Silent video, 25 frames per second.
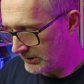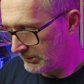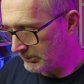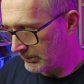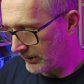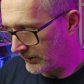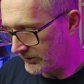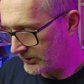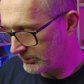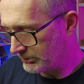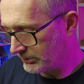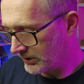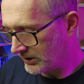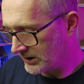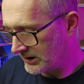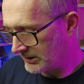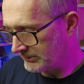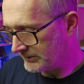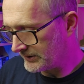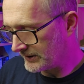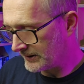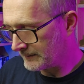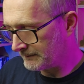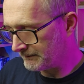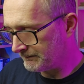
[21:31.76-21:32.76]

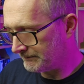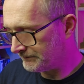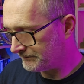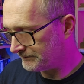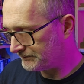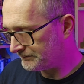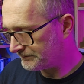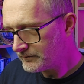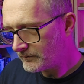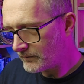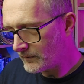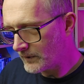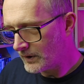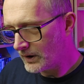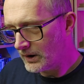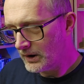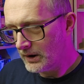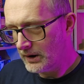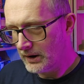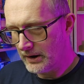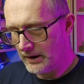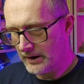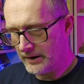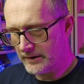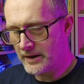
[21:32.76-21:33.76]
post-apocalyptic.
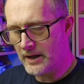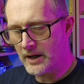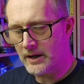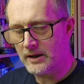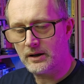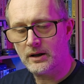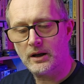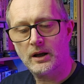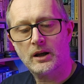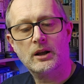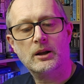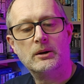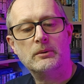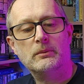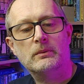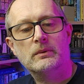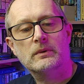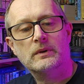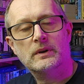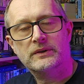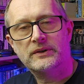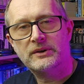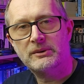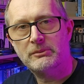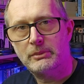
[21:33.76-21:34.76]
And then
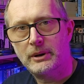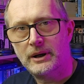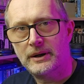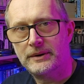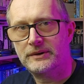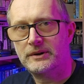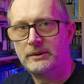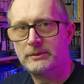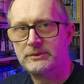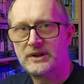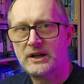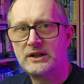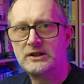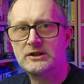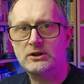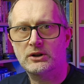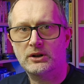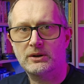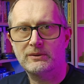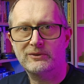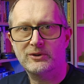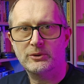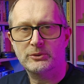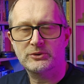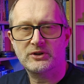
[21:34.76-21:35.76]
the Tim Powers I was actually
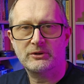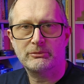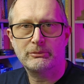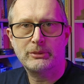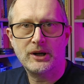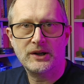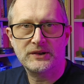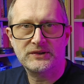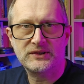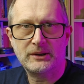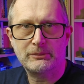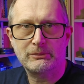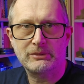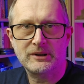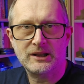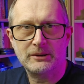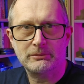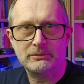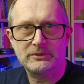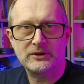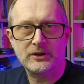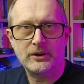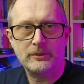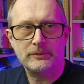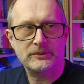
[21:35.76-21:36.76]
looking for, which I passed up a
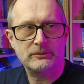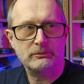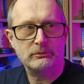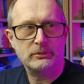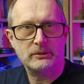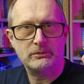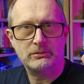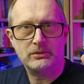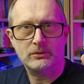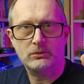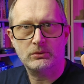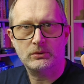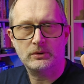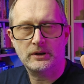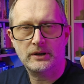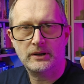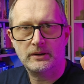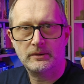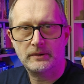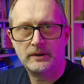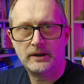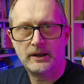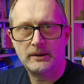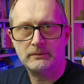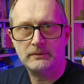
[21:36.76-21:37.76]
couple of times and people
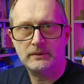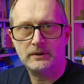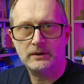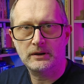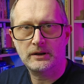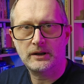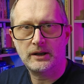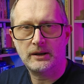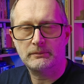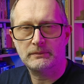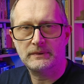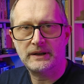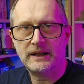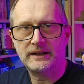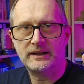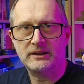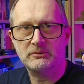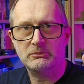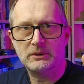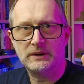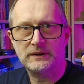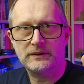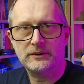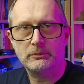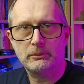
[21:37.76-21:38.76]
kept
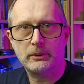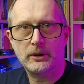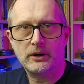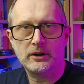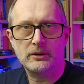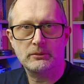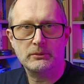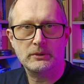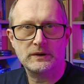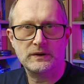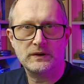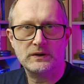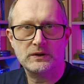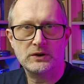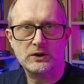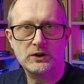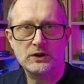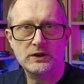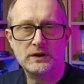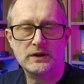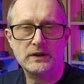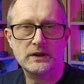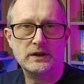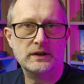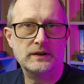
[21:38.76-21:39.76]
nagging me to buy it because it's
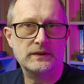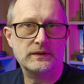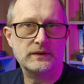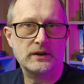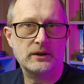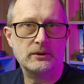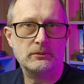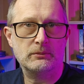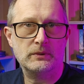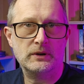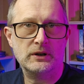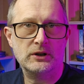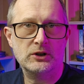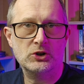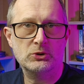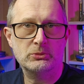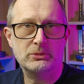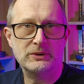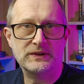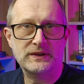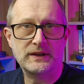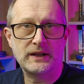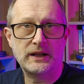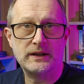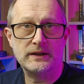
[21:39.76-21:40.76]
good, is The
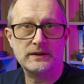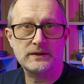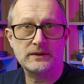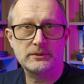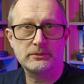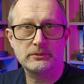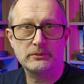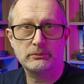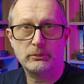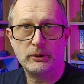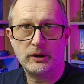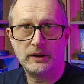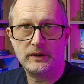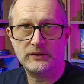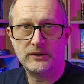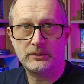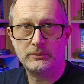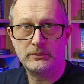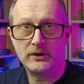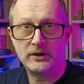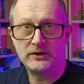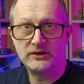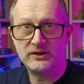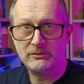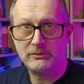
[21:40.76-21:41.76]
Anubis Gates by the same
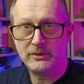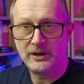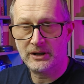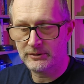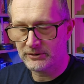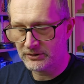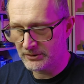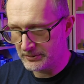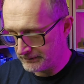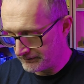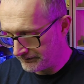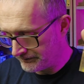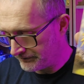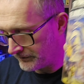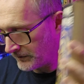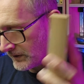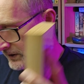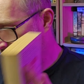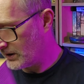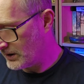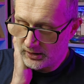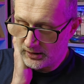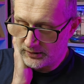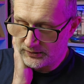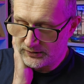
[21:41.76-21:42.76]
guy, Tim Powers.
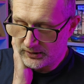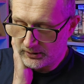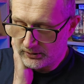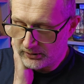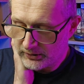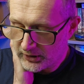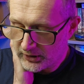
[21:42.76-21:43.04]
So The